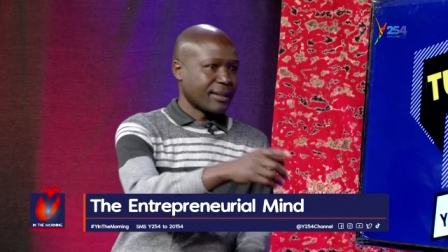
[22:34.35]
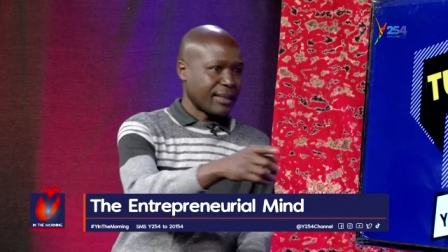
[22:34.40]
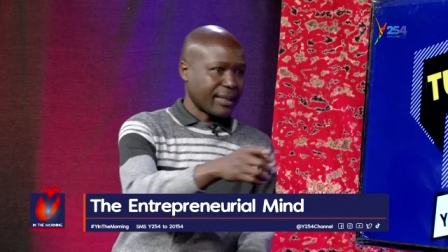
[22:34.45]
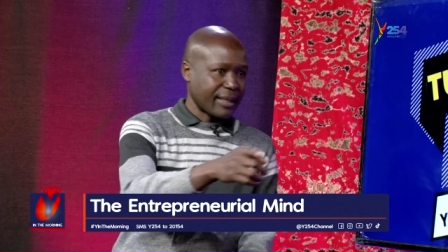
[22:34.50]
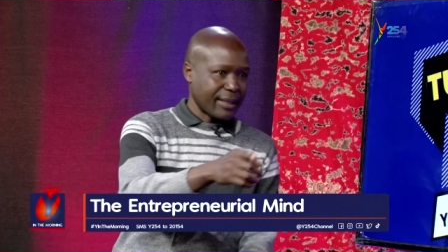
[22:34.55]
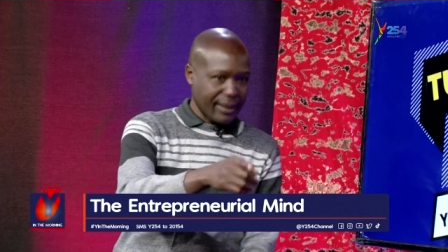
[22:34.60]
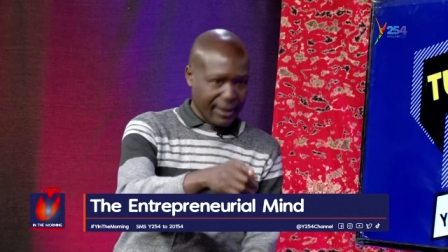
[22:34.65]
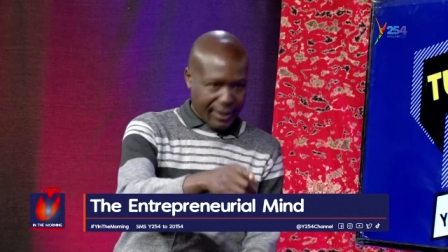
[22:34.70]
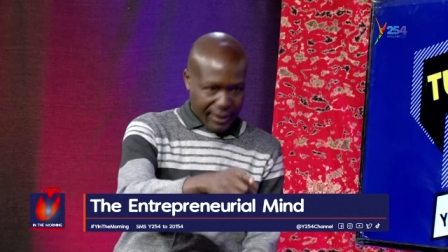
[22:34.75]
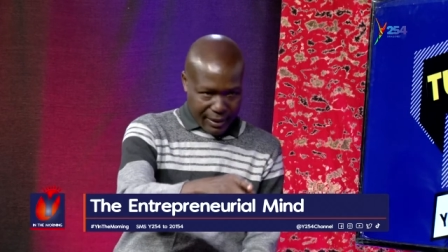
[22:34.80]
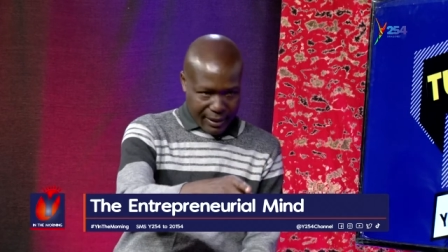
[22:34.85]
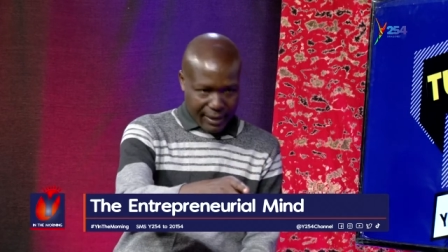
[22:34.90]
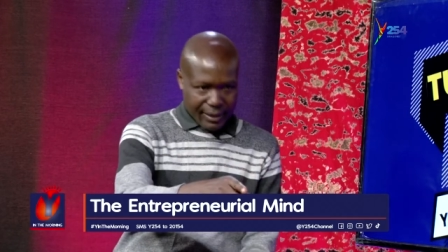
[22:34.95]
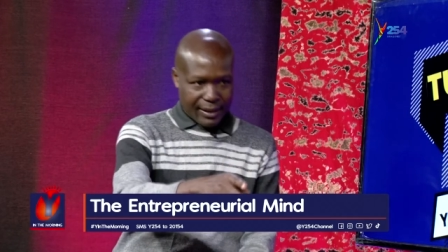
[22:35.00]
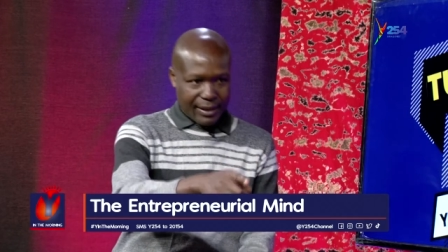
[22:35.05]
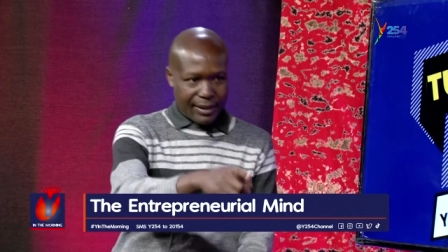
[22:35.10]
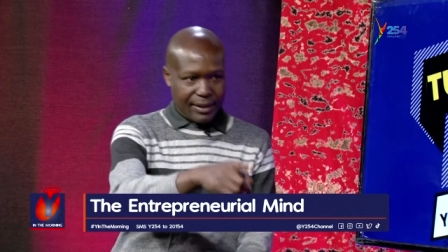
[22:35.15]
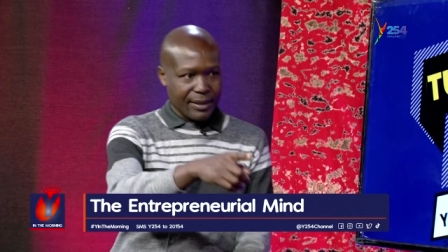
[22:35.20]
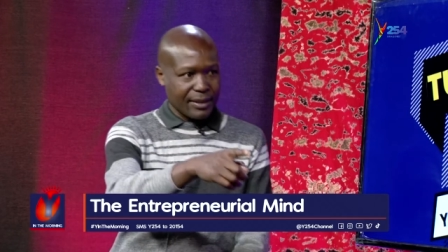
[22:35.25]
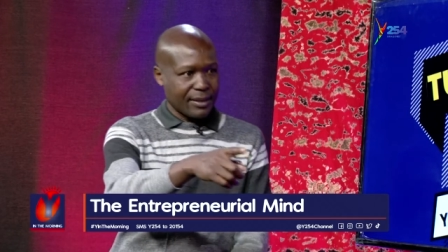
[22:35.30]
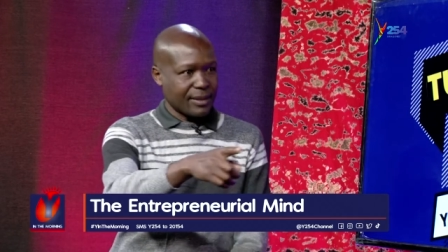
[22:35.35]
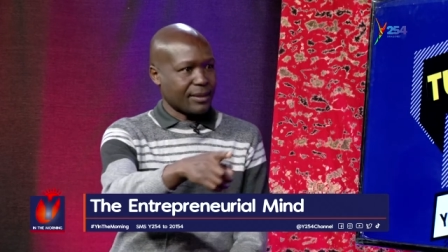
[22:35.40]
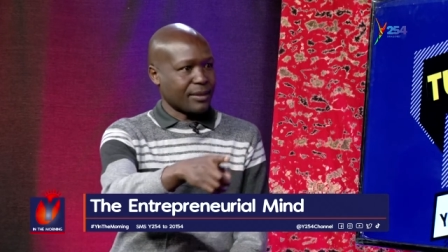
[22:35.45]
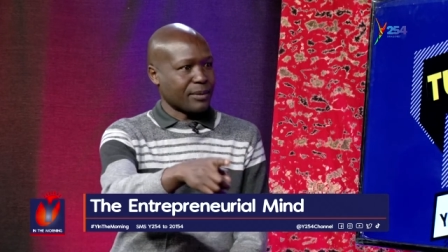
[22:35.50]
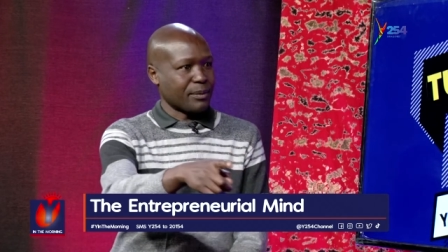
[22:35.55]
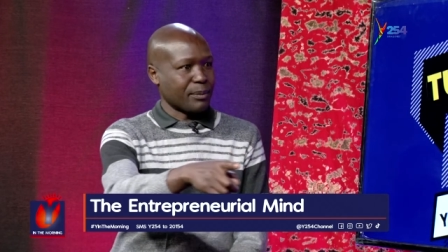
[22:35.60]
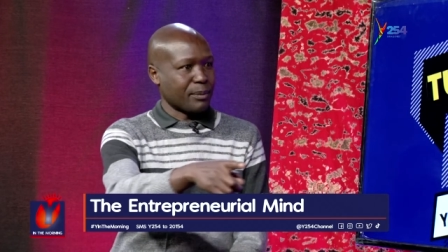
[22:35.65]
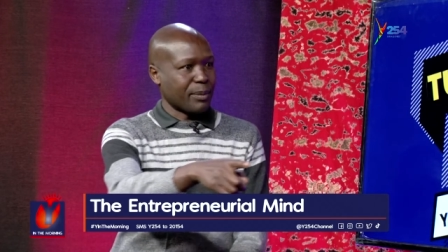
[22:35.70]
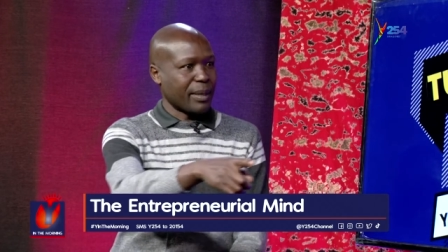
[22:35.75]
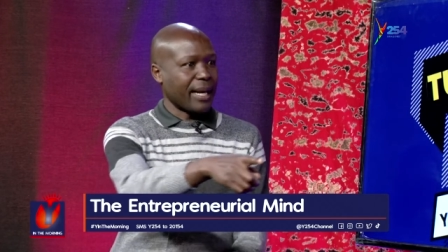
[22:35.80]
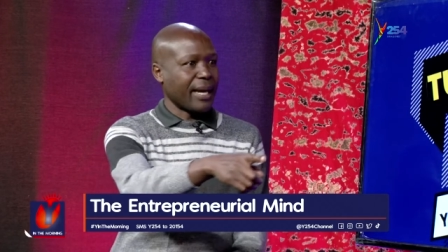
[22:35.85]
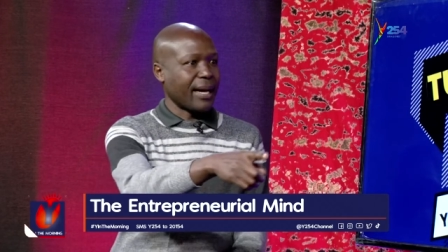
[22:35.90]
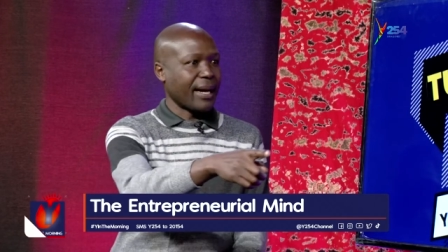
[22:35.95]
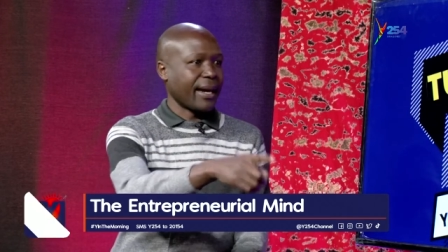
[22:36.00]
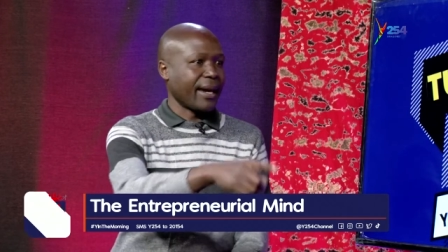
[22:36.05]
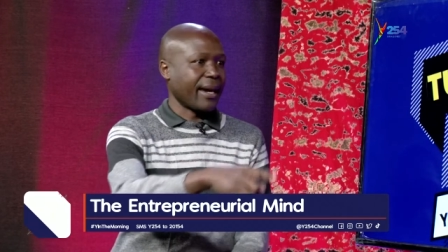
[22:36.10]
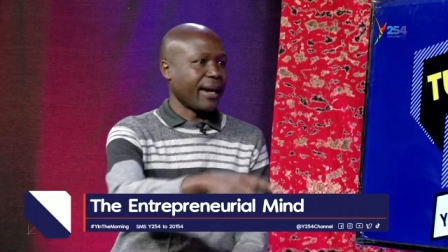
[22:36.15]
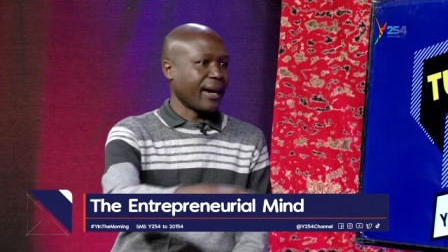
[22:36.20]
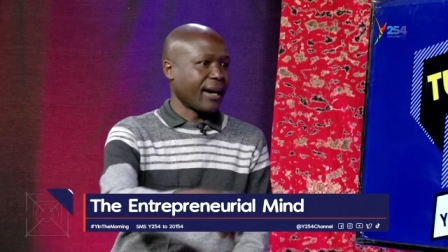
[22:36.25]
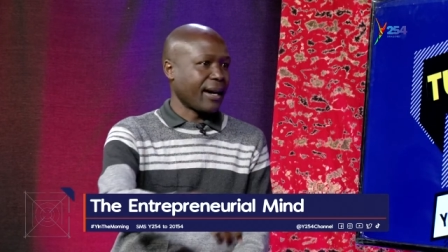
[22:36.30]
I think this
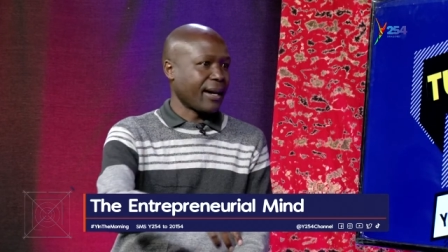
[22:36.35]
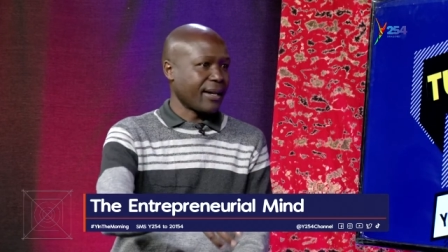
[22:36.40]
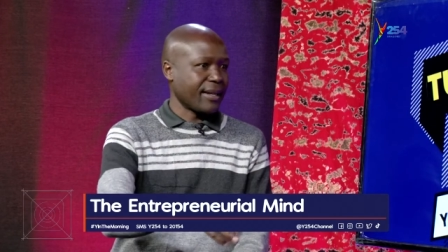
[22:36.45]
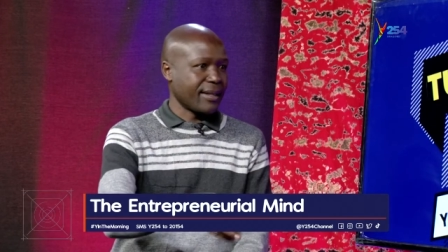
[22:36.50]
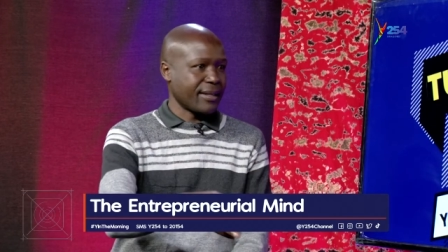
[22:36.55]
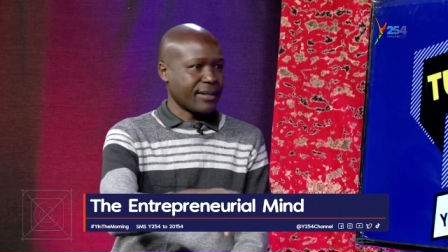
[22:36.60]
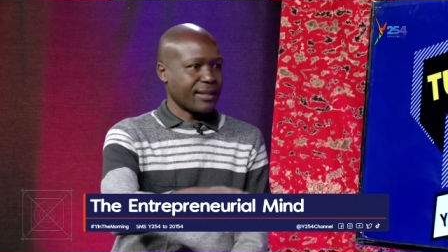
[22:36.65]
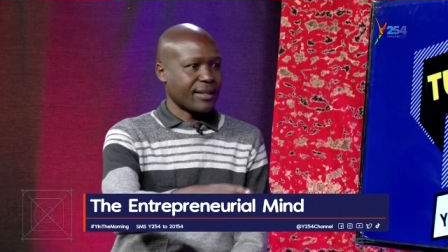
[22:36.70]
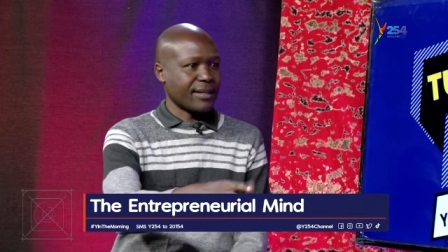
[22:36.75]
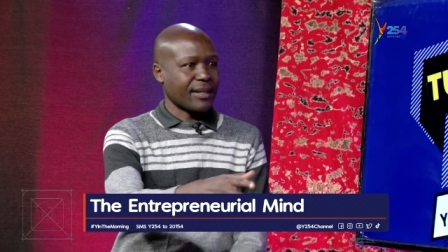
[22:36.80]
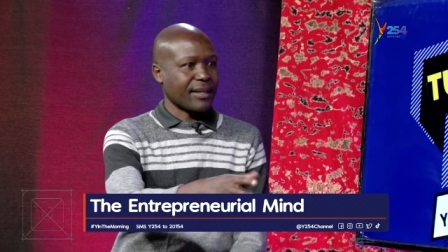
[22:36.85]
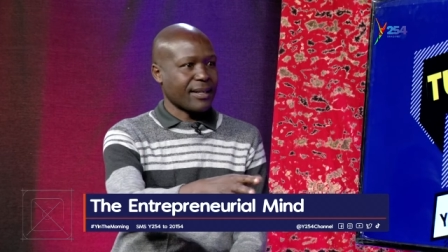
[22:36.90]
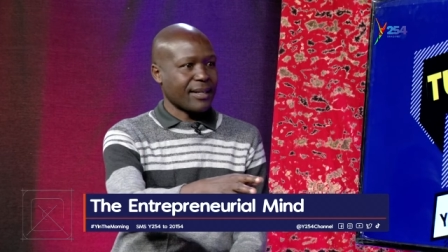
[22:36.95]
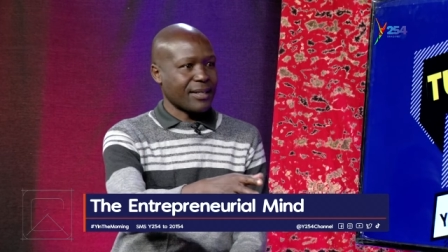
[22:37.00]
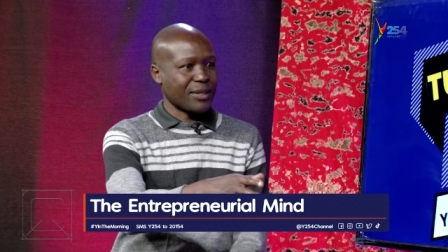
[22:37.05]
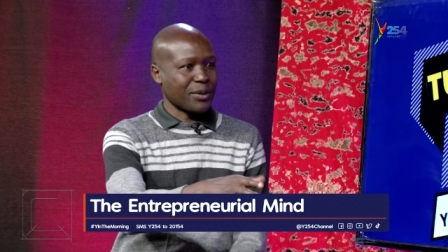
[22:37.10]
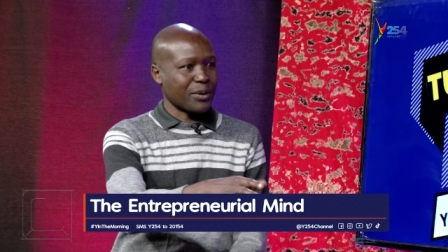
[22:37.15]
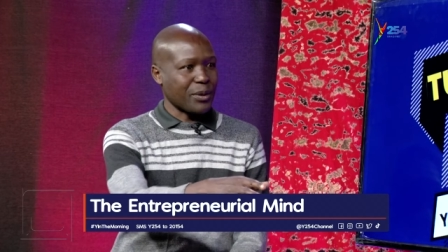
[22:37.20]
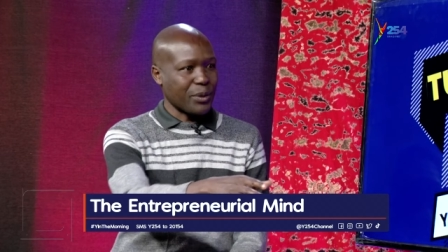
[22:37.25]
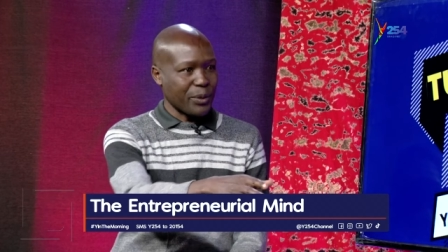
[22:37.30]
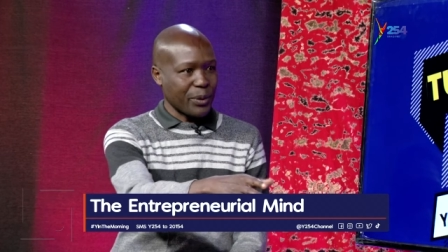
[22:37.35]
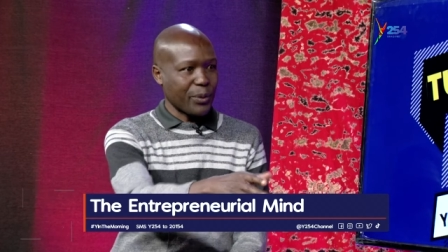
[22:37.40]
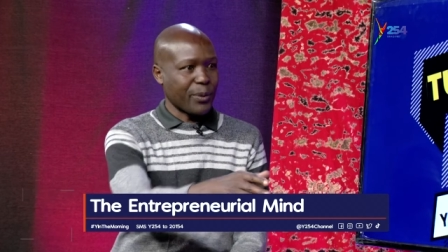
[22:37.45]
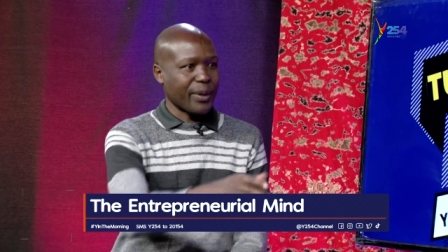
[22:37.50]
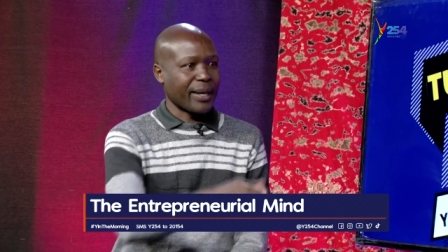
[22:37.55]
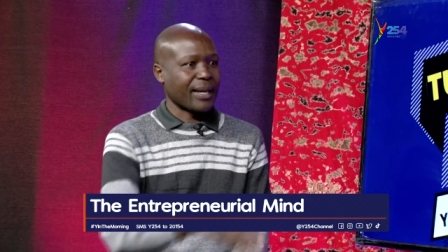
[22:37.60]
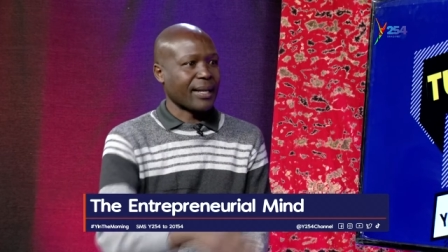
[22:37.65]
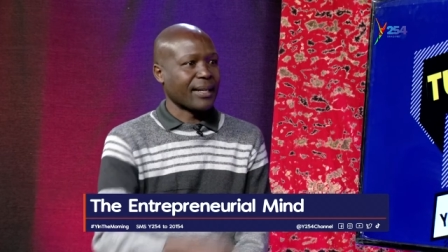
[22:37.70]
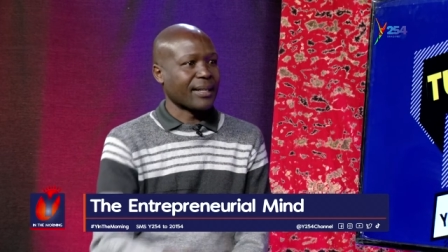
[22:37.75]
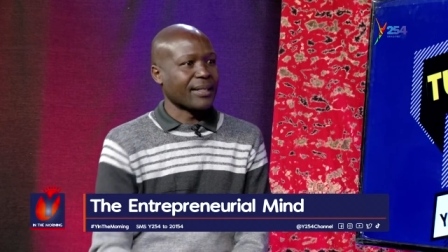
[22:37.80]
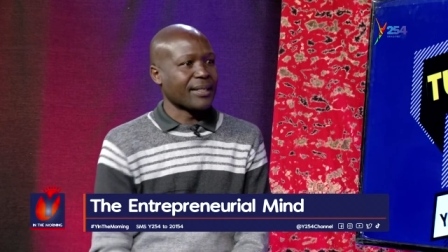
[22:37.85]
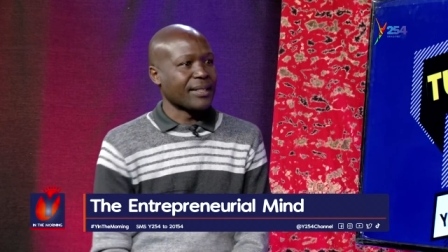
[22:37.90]
player here is, uh, is not doing well.